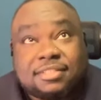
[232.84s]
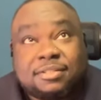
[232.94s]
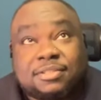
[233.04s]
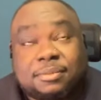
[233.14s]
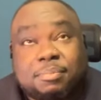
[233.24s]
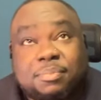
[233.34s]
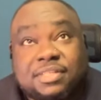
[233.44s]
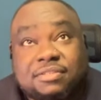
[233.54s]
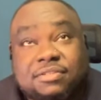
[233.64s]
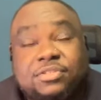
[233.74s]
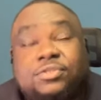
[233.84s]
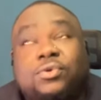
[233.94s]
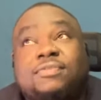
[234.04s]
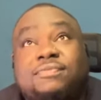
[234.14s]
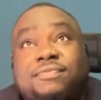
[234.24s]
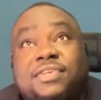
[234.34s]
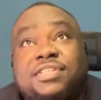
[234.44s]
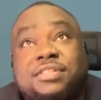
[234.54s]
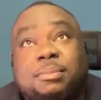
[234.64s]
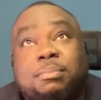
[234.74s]
the the the, the short
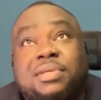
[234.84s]
features a